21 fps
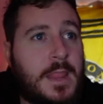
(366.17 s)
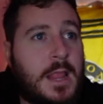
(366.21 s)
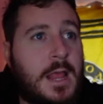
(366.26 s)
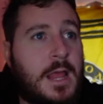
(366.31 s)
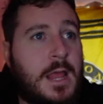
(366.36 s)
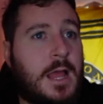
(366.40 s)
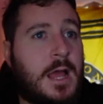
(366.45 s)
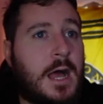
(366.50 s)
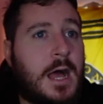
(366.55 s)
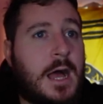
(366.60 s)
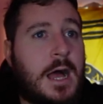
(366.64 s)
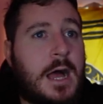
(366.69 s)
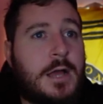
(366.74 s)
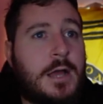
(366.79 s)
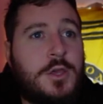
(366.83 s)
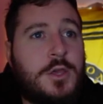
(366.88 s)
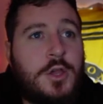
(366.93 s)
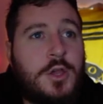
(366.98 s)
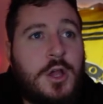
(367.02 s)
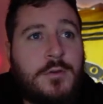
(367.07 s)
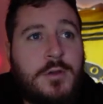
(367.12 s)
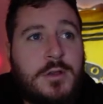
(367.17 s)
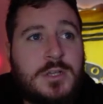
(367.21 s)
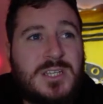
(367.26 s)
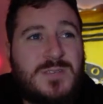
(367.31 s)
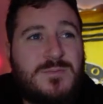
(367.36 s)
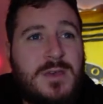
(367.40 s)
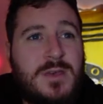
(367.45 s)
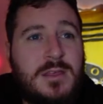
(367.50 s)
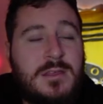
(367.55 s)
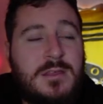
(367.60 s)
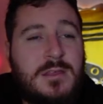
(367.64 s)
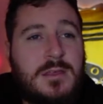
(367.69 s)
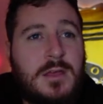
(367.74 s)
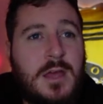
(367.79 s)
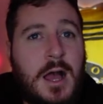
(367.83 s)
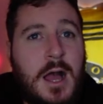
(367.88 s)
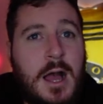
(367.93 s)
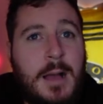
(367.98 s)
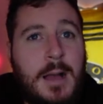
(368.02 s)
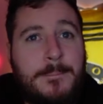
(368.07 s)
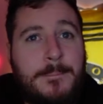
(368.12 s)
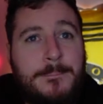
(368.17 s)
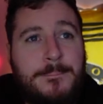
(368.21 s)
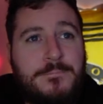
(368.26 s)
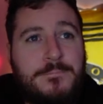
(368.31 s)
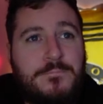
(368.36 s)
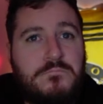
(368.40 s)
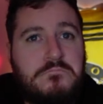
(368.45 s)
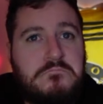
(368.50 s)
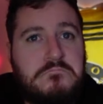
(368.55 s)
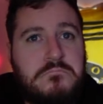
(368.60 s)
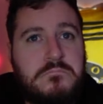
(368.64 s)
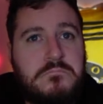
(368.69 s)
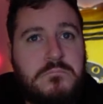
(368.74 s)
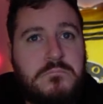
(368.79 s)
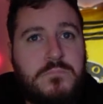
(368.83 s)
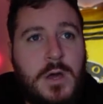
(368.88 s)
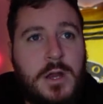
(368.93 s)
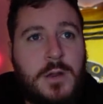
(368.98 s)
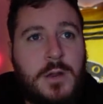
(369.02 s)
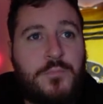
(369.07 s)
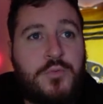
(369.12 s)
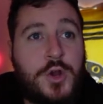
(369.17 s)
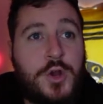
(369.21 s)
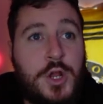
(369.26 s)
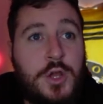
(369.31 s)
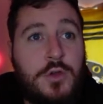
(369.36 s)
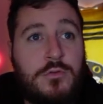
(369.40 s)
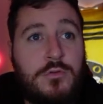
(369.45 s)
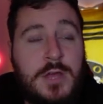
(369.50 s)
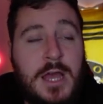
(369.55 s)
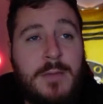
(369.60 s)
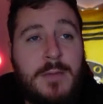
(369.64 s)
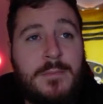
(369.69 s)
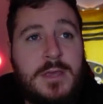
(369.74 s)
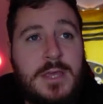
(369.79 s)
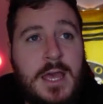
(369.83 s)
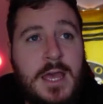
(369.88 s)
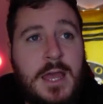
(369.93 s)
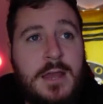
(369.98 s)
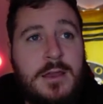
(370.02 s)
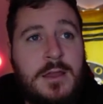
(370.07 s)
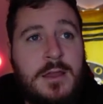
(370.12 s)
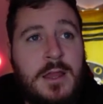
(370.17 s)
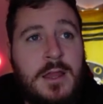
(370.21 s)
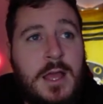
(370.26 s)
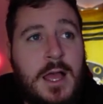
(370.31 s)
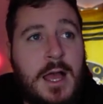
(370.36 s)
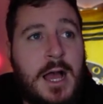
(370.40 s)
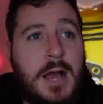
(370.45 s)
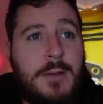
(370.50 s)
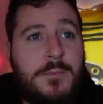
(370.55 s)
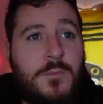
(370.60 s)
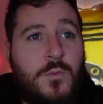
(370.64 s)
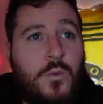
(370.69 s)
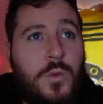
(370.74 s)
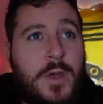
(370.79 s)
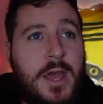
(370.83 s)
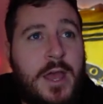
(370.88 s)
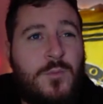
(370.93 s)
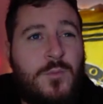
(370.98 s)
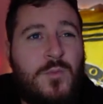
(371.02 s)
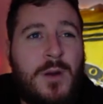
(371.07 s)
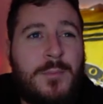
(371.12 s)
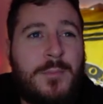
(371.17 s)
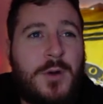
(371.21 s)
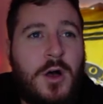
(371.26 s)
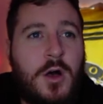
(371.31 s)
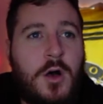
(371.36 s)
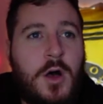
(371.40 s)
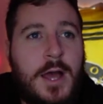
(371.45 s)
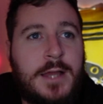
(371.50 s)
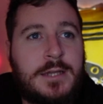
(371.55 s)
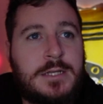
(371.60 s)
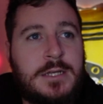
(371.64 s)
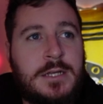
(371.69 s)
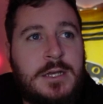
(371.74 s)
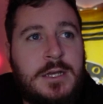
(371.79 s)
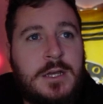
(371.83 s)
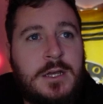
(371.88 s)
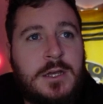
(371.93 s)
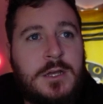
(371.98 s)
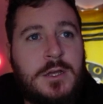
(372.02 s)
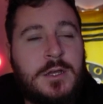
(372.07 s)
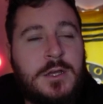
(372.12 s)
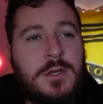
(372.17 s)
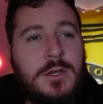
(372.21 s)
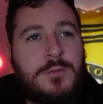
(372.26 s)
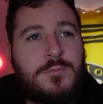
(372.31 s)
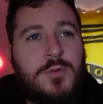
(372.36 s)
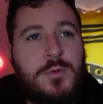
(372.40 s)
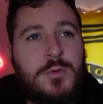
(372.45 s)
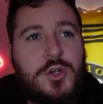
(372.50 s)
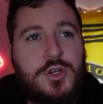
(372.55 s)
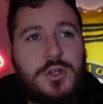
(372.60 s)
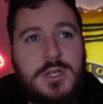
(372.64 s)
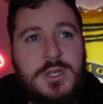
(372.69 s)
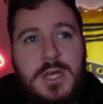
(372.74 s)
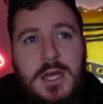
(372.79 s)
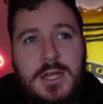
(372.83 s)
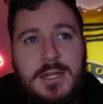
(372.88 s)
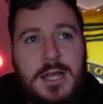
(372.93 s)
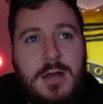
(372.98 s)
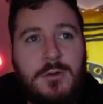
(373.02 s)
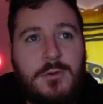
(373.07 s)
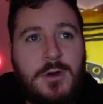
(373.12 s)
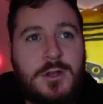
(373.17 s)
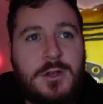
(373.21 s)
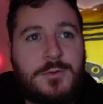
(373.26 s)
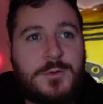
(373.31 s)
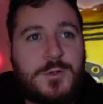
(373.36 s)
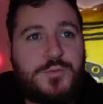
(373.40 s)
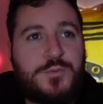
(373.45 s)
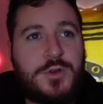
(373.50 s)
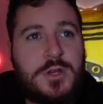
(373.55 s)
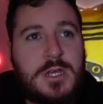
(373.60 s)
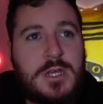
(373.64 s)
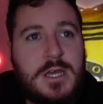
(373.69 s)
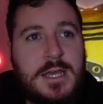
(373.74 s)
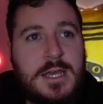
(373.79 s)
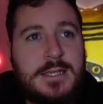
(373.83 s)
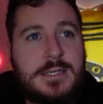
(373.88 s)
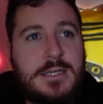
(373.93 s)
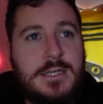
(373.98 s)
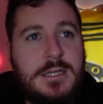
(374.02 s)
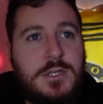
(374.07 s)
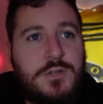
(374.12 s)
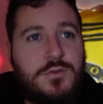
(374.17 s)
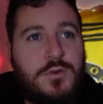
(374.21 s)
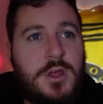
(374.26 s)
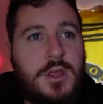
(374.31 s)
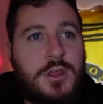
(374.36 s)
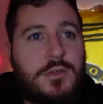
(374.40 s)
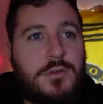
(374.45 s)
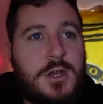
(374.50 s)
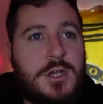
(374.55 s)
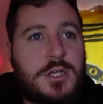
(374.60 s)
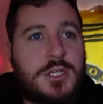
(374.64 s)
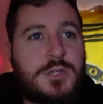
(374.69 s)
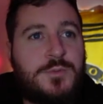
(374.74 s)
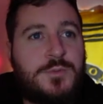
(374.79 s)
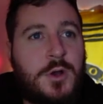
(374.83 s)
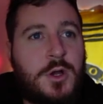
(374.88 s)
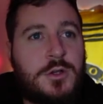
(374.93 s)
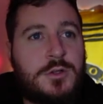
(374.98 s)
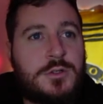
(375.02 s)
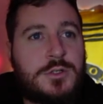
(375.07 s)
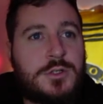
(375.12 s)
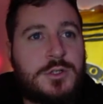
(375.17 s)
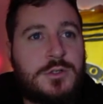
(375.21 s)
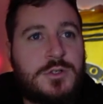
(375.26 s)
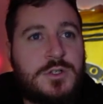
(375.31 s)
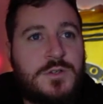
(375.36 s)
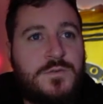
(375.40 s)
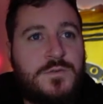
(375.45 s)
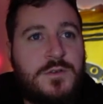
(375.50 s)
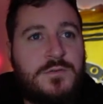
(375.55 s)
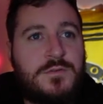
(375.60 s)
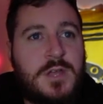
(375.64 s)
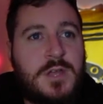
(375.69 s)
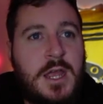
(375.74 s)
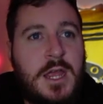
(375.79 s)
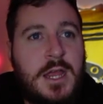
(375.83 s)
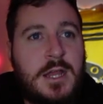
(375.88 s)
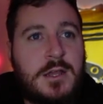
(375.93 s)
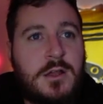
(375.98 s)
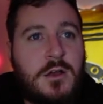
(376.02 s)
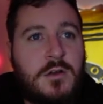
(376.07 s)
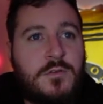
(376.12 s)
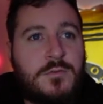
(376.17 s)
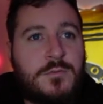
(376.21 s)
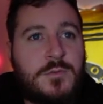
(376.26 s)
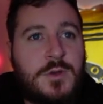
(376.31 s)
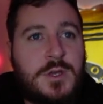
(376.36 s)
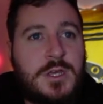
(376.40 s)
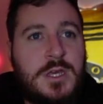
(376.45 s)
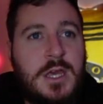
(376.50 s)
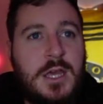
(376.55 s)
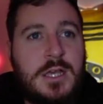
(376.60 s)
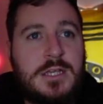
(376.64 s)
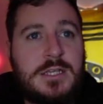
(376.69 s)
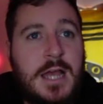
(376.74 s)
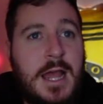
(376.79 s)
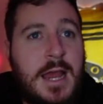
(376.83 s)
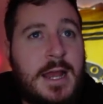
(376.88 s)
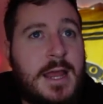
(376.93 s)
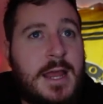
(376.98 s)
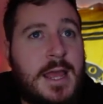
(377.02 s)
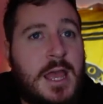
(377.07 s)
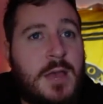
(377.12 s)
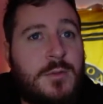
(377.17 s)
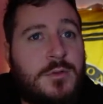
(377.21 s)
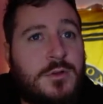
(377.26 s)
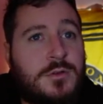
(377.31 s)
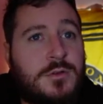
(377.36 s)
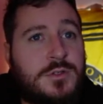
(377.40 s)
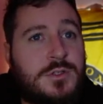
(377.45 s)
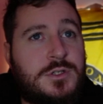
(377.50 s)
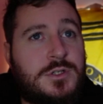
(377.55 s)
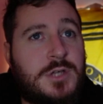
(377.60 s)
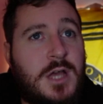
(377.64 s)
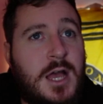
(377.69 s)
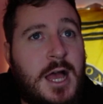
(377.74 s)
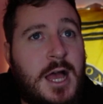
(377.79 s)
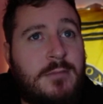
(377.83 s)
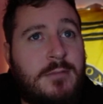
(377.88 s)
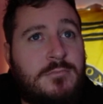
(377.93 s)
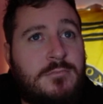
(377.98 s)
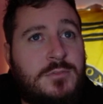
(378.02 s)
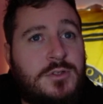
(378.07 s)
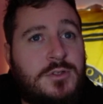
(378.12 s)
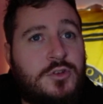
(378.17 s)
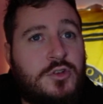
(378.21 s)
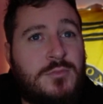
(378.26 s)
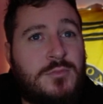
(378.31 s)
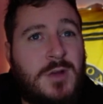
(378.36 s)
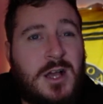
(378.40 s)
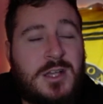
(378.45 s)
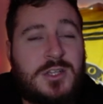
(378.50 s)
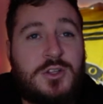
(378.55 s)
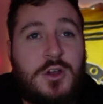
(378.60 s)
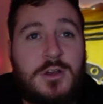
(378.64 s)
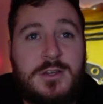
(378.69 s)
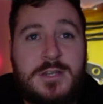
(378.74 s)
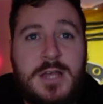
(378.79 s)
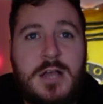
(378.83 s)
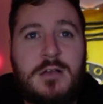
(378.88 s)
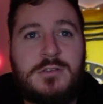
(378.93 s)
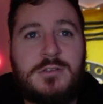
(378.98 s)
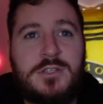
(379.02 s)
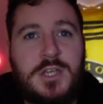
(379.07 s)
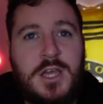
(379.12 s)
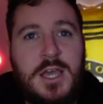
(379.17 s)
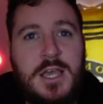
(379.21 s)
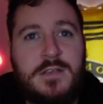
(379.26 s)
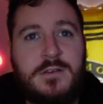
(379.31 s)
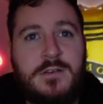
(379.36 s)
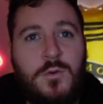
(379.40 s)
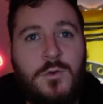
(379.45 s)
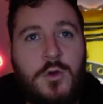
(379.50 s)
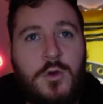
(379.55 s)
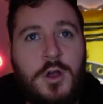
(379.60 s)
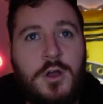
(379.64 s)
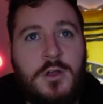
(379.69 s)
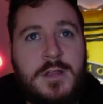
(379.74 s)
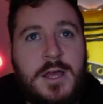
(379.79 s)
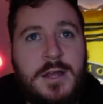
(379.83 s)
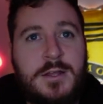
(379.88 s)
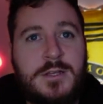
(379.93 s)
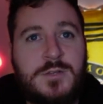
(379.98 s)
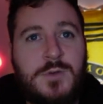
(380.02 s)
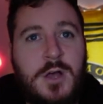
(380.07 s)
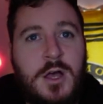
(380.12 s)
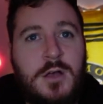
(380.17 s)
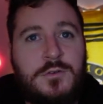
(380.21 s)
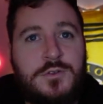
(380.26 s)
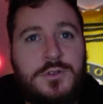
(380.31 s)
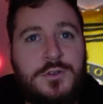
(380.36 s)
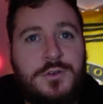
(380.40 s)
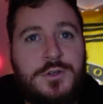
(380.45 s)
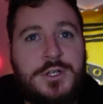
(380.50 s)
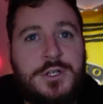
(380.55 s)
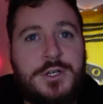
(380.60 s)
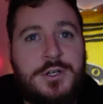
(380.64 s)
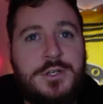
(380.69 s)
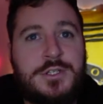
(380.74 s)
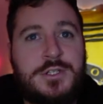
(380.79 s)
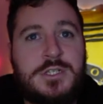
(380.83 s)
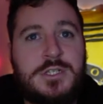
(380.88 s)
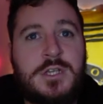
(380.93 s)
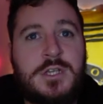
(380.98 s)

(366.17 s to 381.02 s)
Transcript: Hugo L. Smith had a pretty good game again. We had one behind. Probably should have kicked that one. It was pretty easy. 23 disposals, 15 of them were kicks, 8 handballs, 2 marks, no tackles. So he's got to work on that as well. 2 clearances,